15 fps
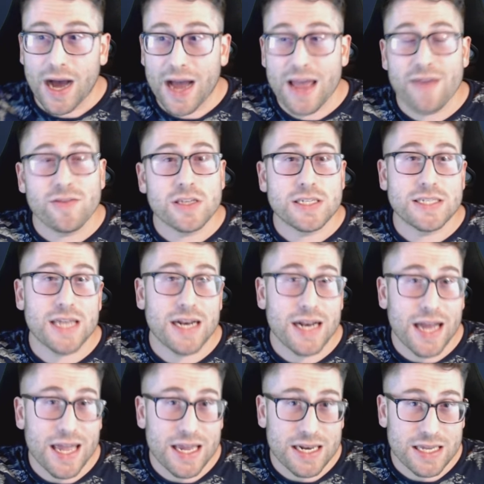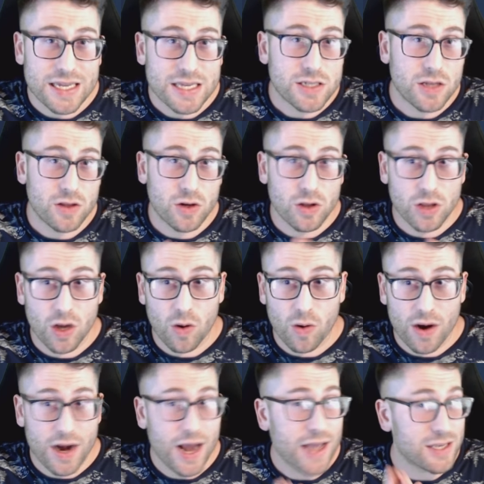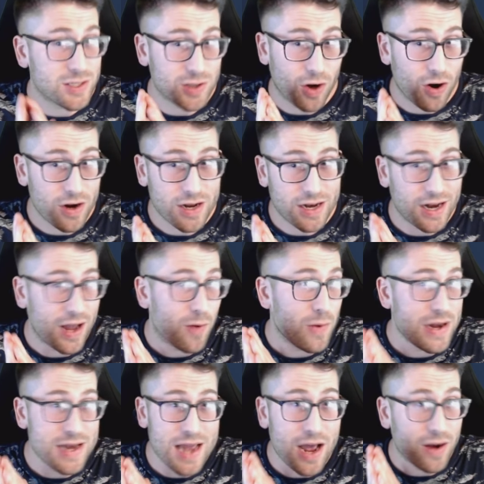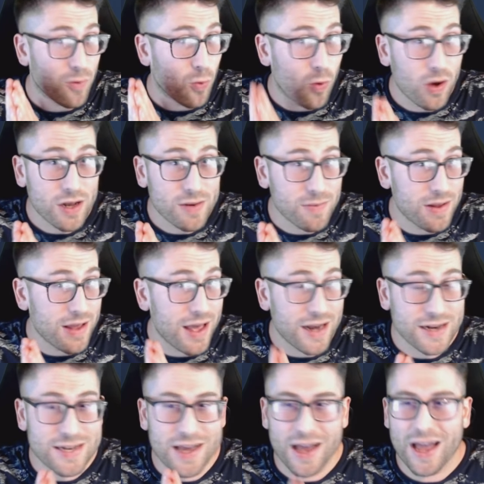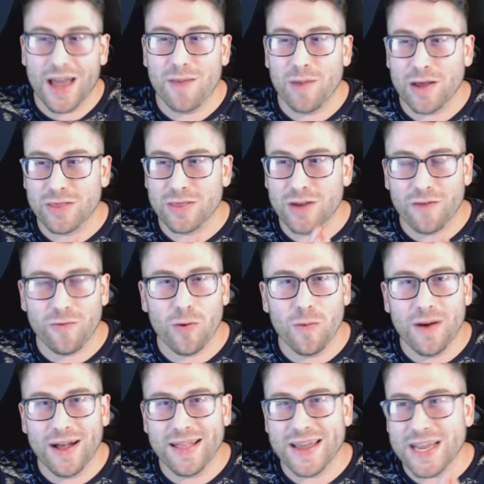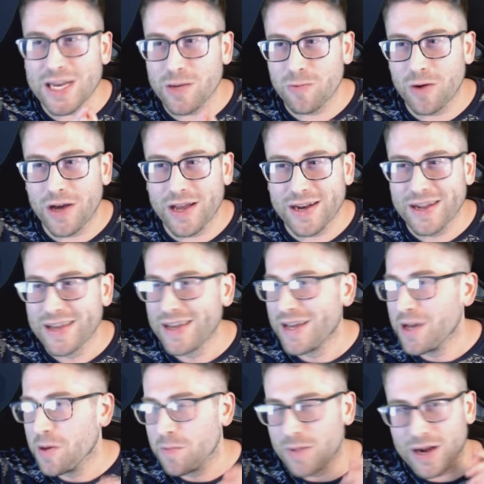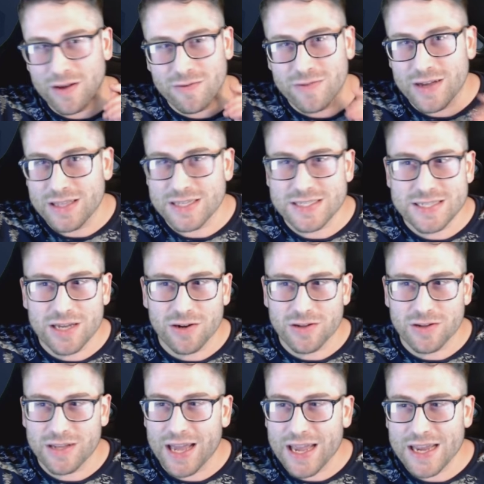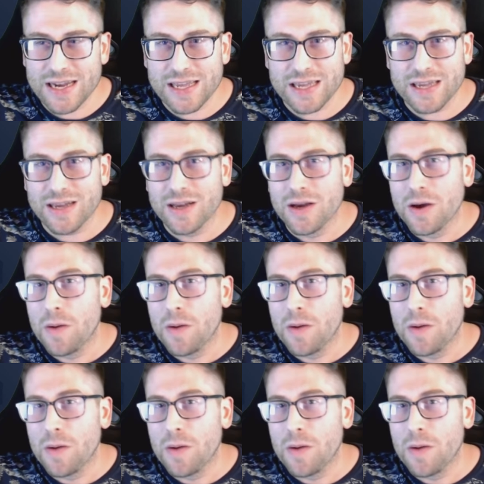I have this set at 80. It's a little lower, and I started and I went down one at a time. I thought for a while 81, but I finally settled on 80.